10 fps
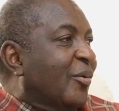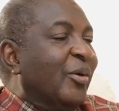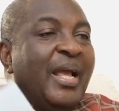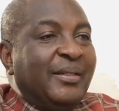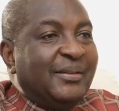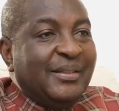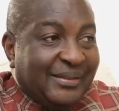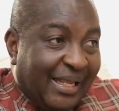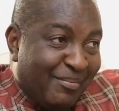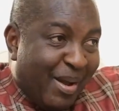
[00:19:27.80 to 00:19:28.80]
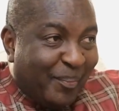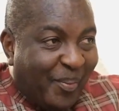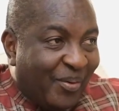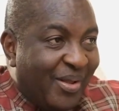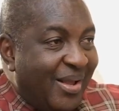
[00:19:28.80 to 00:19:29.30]
Qodesh. It's is at
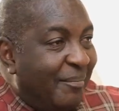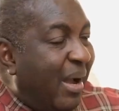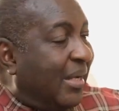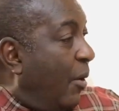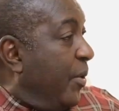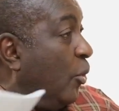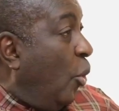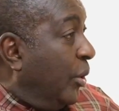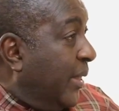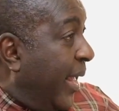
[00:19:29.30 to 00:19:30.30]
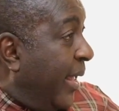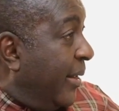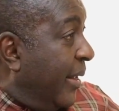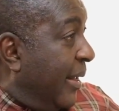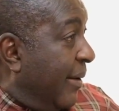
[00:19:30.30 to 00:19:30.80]
Mampo. Mampo. Can we go there?
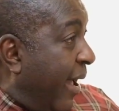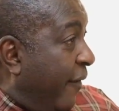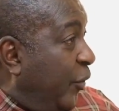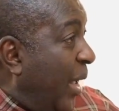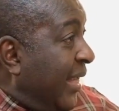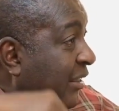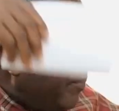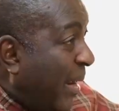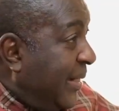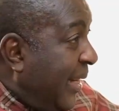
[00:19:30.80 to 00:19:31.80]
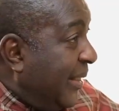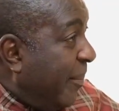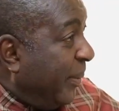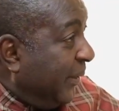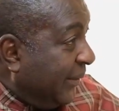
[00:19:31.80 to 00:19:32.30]
Have you expanded the
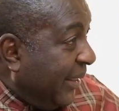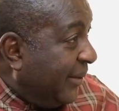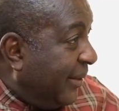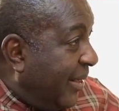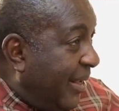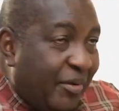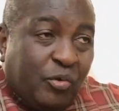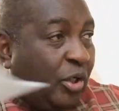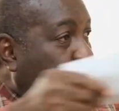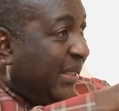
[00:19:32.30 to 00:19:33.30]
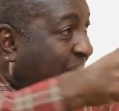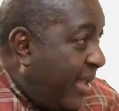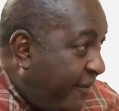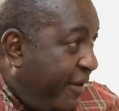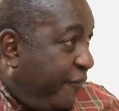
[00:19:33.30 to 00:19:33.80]
building? Because we
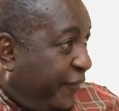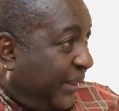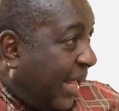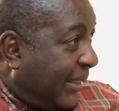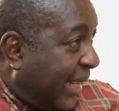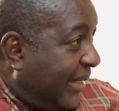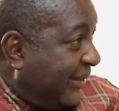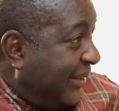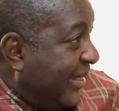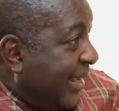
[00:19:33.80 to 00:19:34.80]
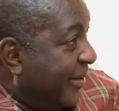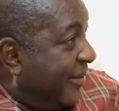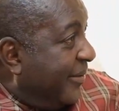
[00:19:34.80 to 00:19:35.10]
can't even fit at Kaneshi here.